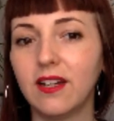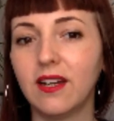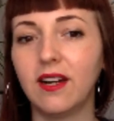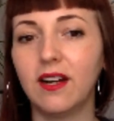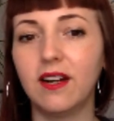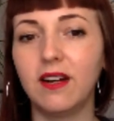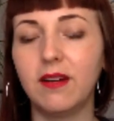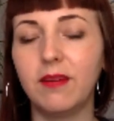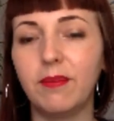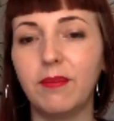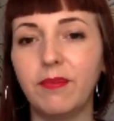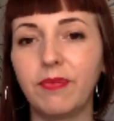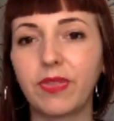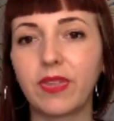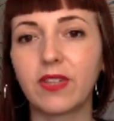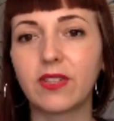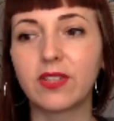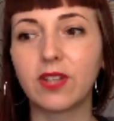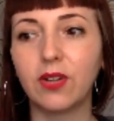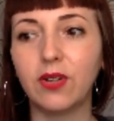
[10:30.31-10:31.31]
Um,
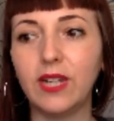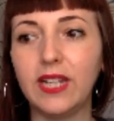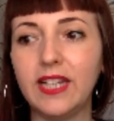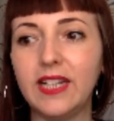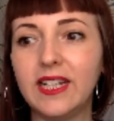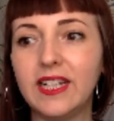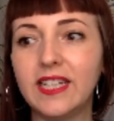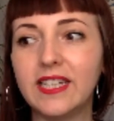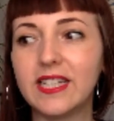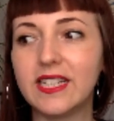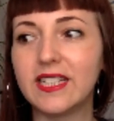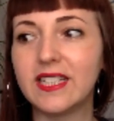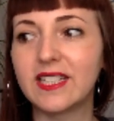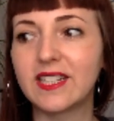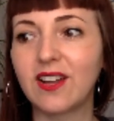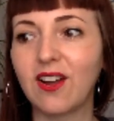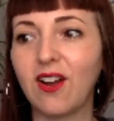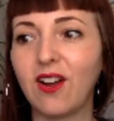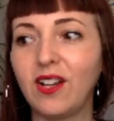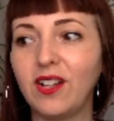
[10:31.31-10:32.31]
so Enid is
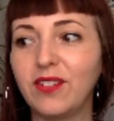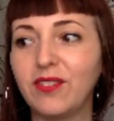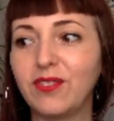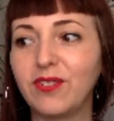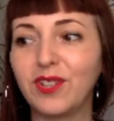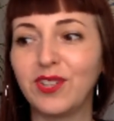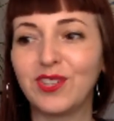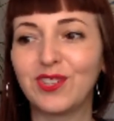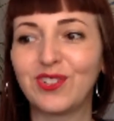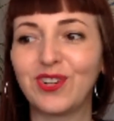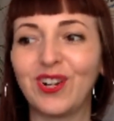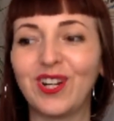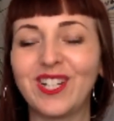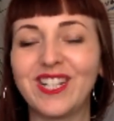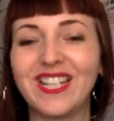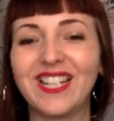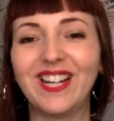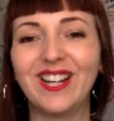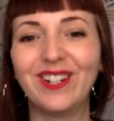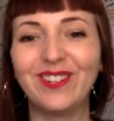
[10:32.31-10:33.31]
kind of
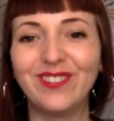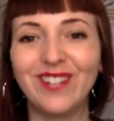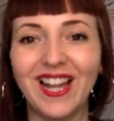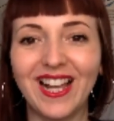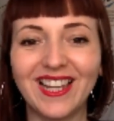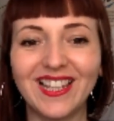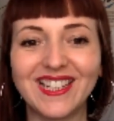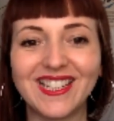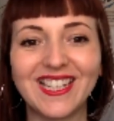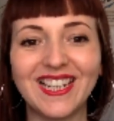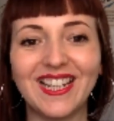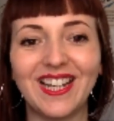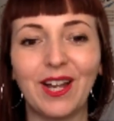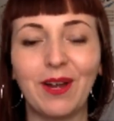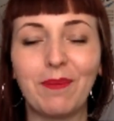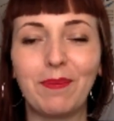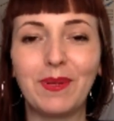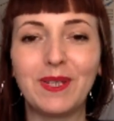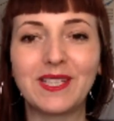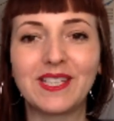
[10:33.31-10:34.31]
constructing her reality, her
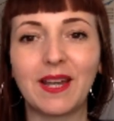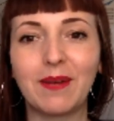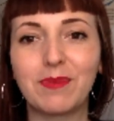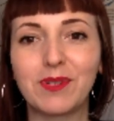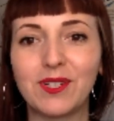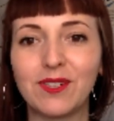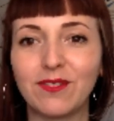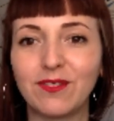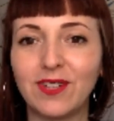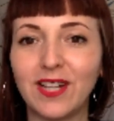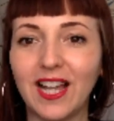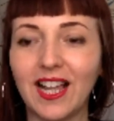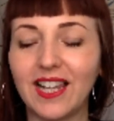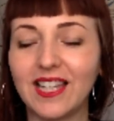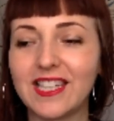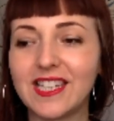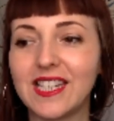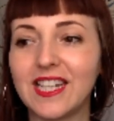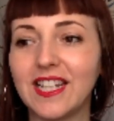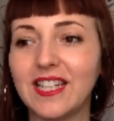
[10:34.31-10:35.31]
perception of
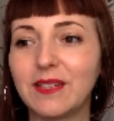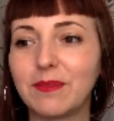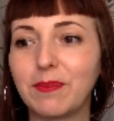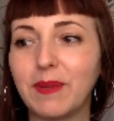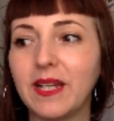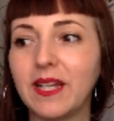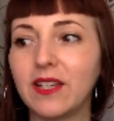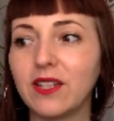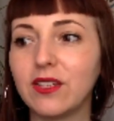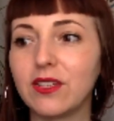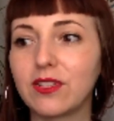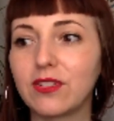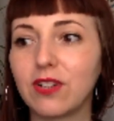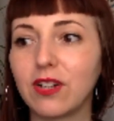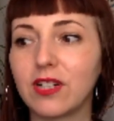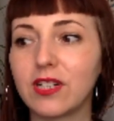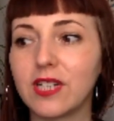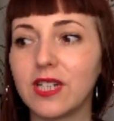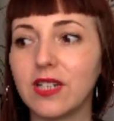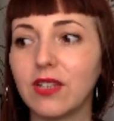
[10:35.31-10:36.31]
reality is being
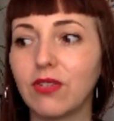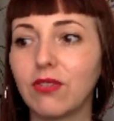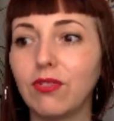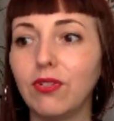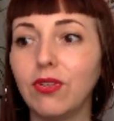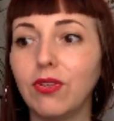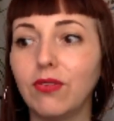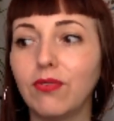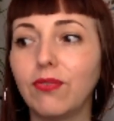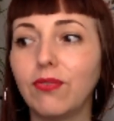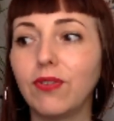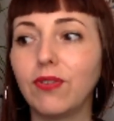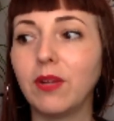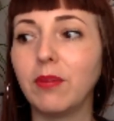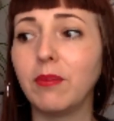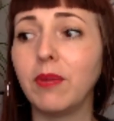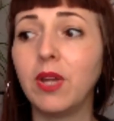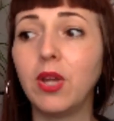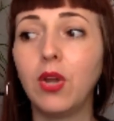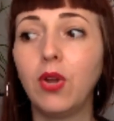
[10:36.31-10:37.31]
constructed through the
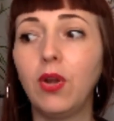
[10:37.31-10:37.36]
film,